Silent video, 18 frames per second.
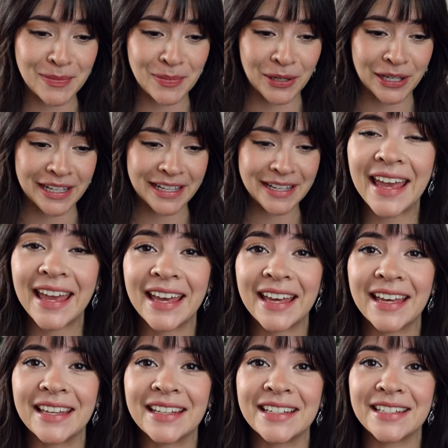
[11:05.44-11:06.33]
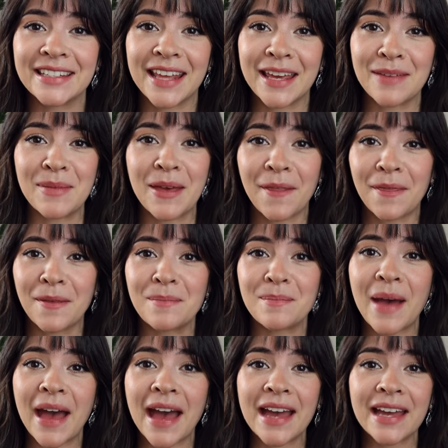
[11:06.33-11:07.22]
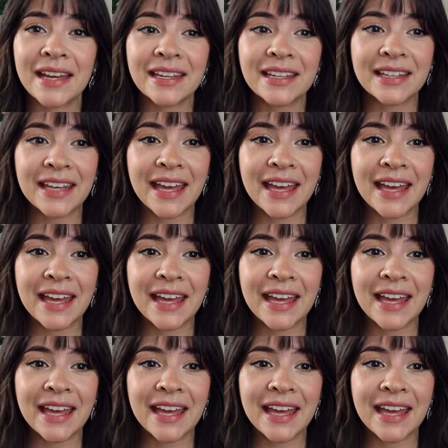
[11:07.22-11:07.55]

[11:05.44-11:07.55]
pretty, and they mailed them back.